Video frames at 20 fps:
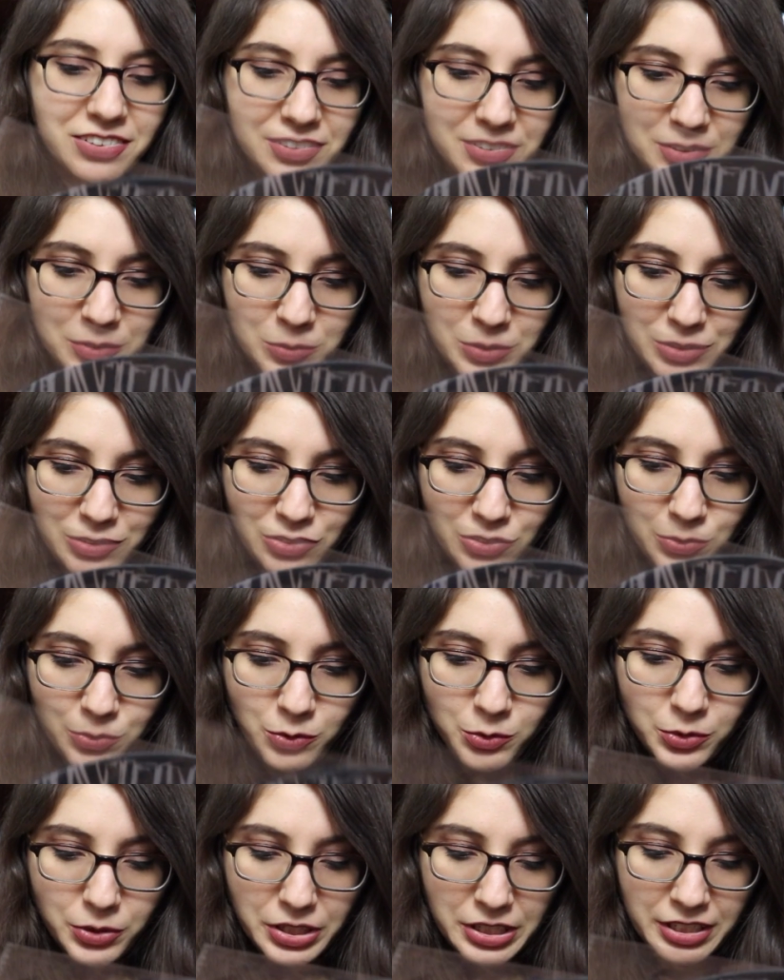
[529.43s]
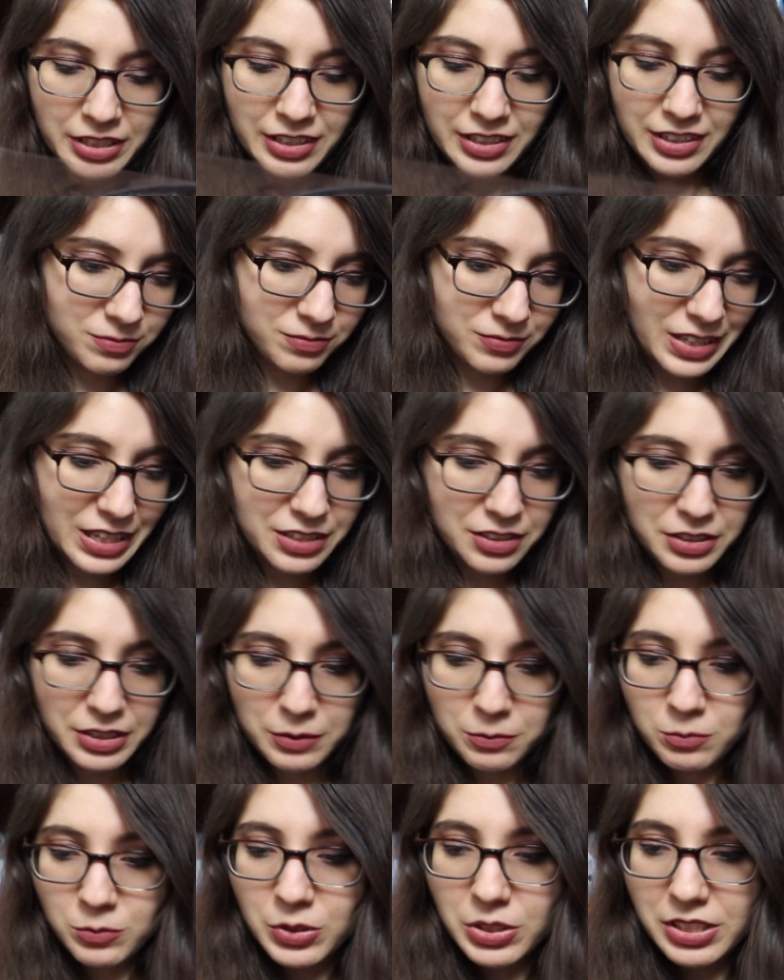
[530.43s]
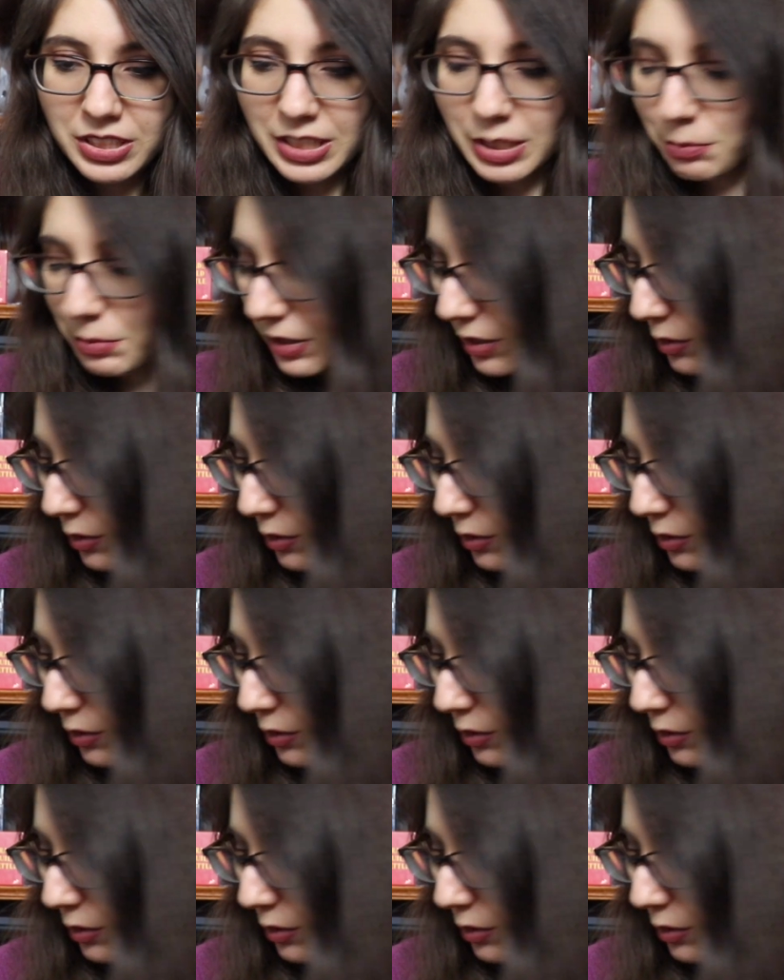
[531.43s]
don't know what it's for. I don't know. We'll look it up on